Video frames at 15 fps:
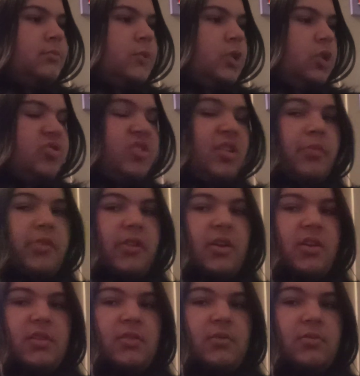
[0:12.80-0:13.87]
or
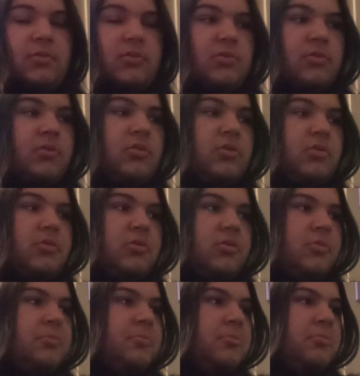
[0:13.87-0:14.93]
something.
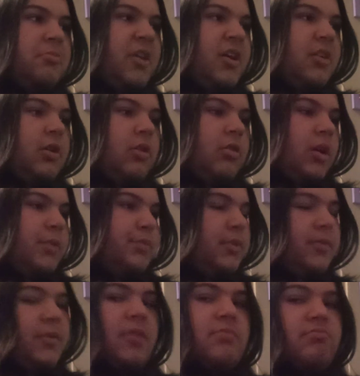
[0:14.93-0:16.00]
I know
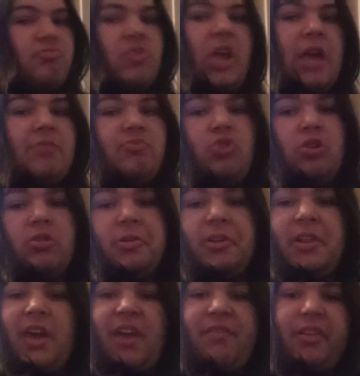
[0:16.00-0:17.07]
I don't
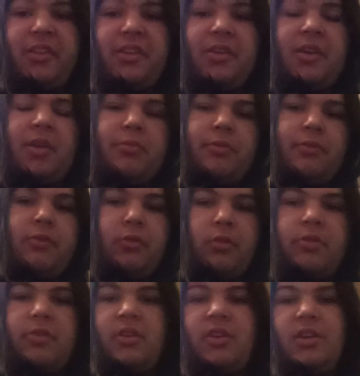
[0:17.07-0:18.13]
really have any April Fool
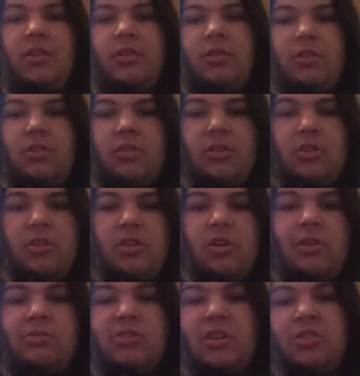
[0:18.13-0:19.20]
thingy.
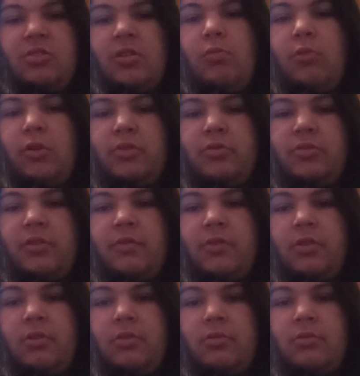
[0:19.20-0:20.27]
I was gonna do a water
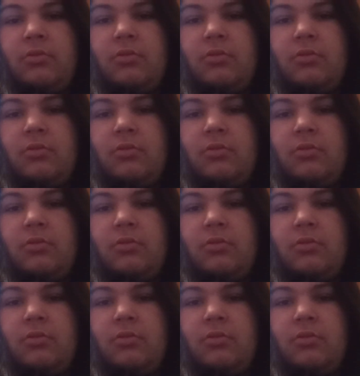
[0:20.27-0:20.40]
review